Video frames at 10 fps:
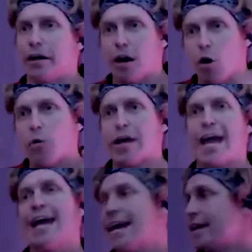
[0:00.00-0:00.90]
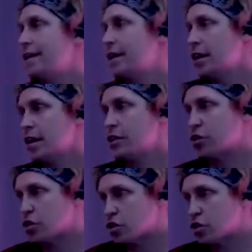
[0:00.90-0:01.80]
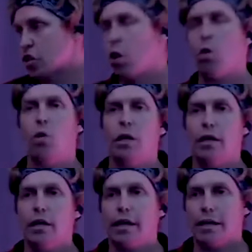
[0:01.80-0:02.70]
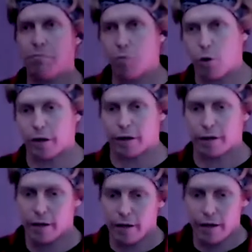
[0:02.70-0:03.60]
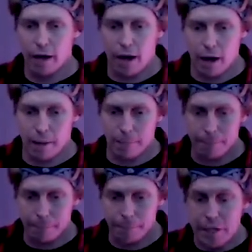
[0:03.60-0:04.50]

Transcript: But okay is just so important. Um,